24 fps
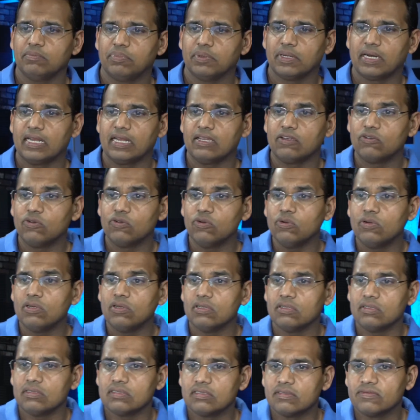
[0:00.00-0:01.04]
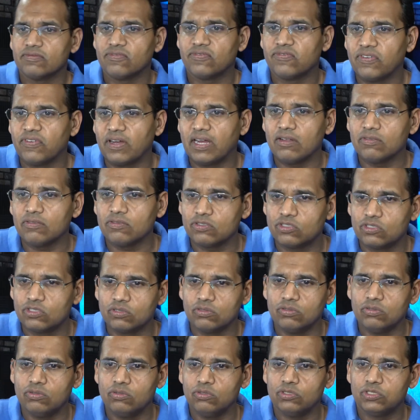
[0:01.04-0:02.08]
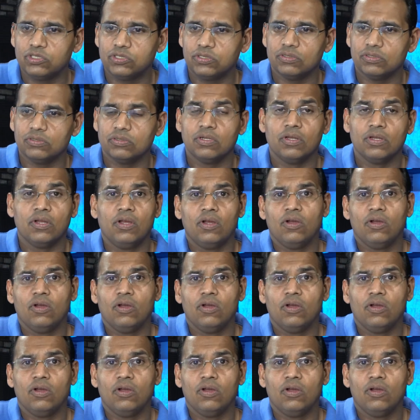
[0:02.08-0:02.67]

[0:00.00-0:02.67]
but I Googled and found the solution